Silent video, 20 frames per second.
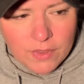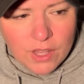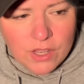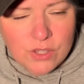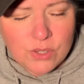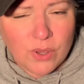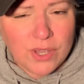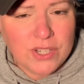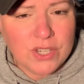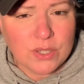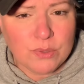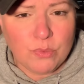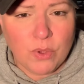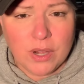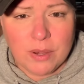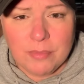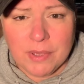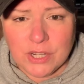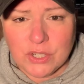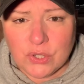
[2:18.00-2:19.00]
So I just
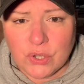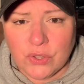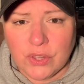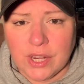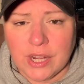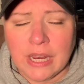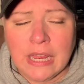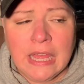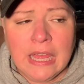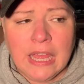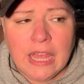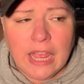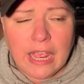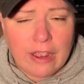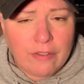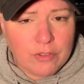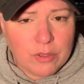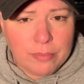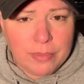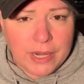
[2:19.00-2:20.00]
want to make sure that
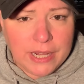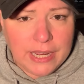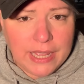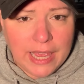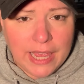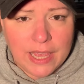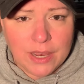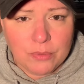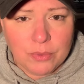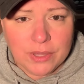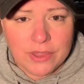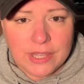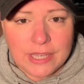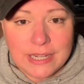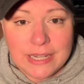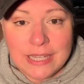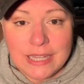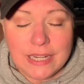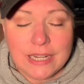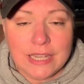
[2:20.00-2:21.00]
everybody had what they
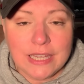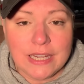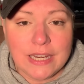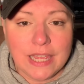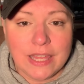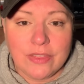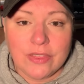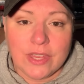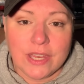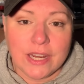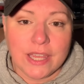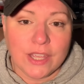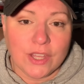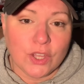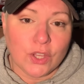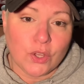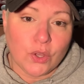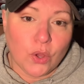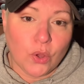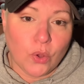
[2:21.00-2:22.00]
needed and then I
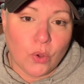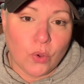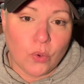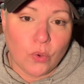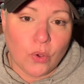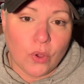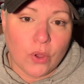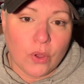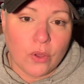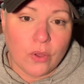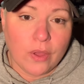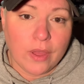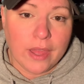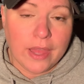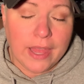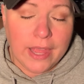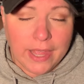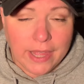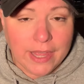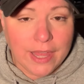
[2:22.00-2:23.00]
could go
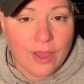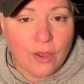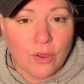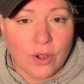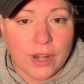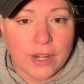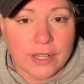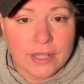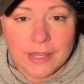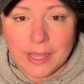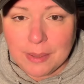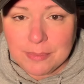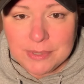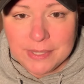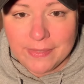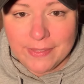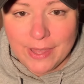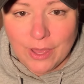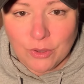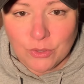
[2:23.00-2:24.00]
hang out and collapse
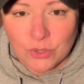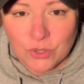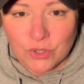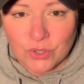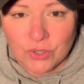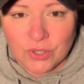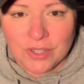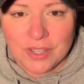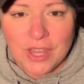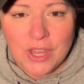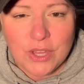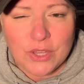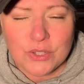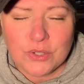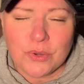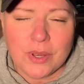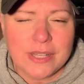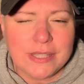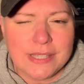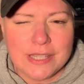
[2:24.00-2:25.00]
on the couch.
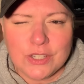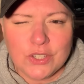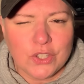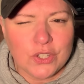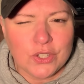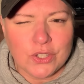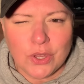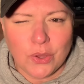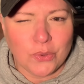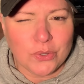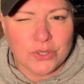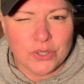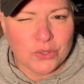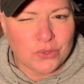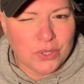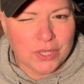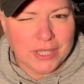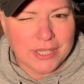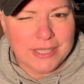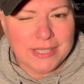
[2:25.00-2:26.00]
Transition's always a
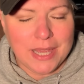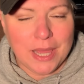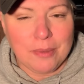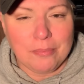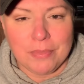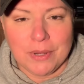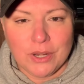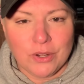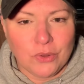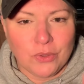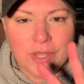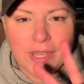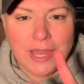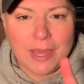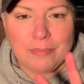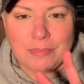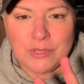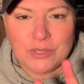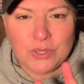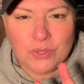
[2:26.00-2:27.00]
tricky time, but it only
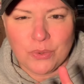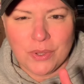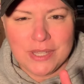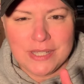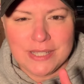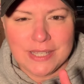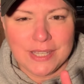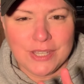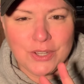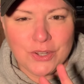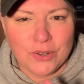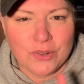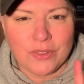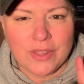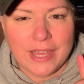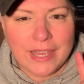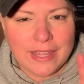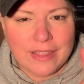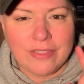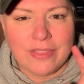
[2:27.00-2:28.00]
happens twice a year,
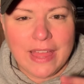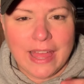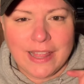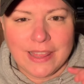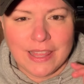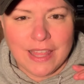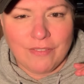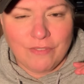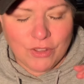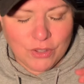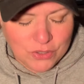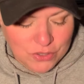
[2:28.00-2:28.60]
like in that level.